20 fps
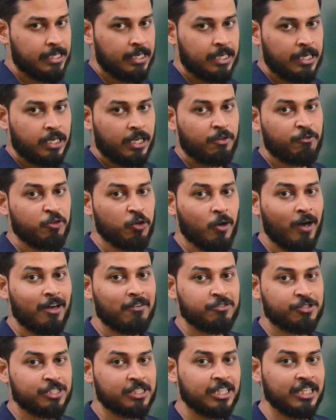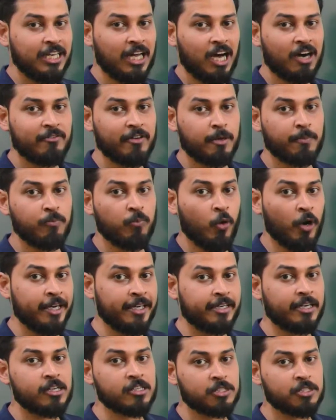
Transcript: if you have seen our pointers